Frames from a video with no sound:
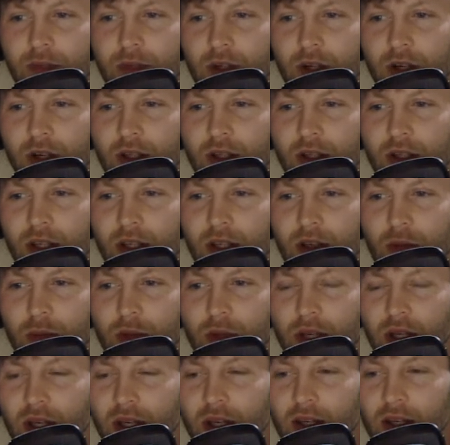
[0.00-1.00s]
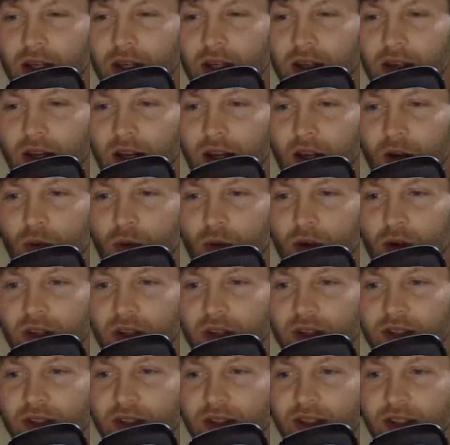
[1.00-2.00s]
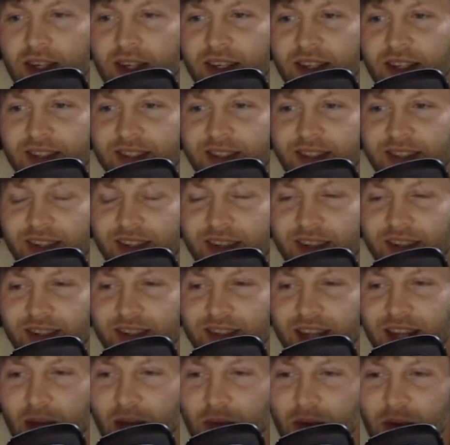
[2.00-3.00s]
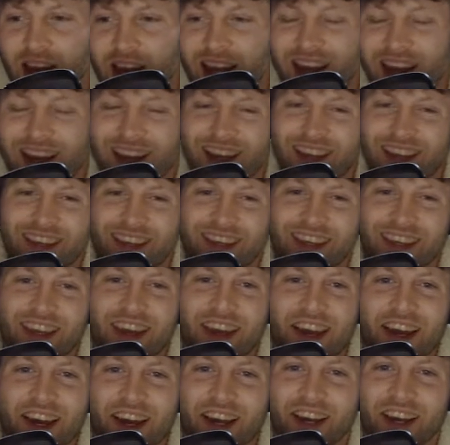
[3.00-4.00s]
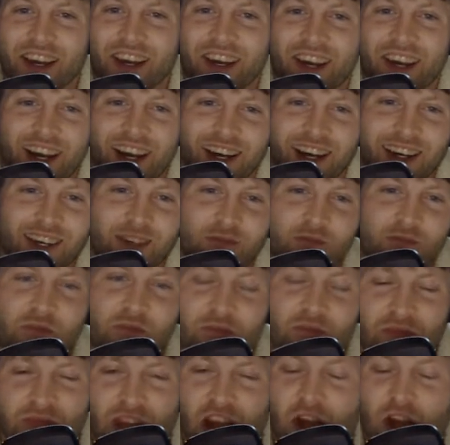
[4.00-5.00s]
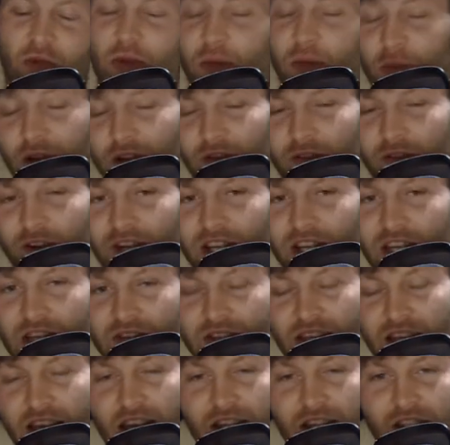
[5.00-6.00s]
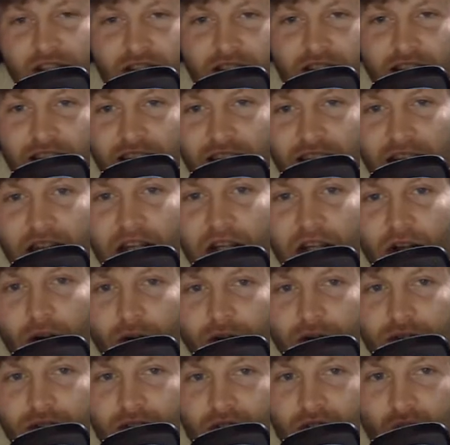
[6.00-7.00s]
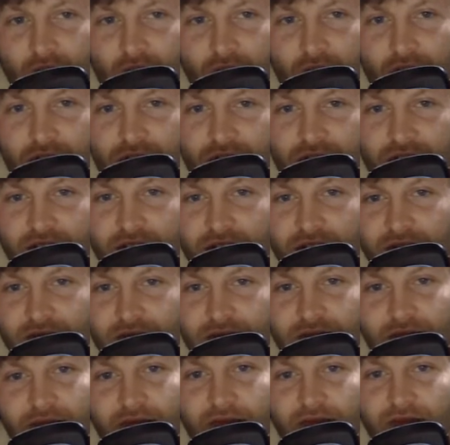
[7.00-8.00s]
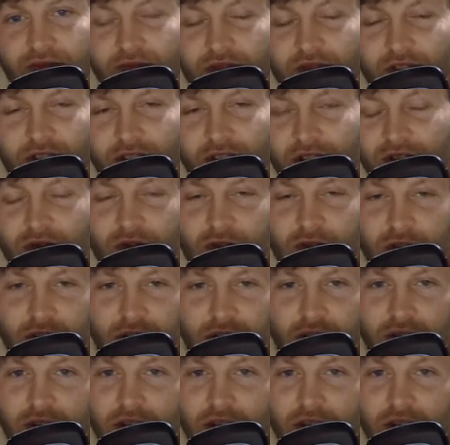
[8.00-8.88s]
damn, Andy, like I want to see this game. Yeah, that would be pretty funny if they actually let Andy Dalton start, just for,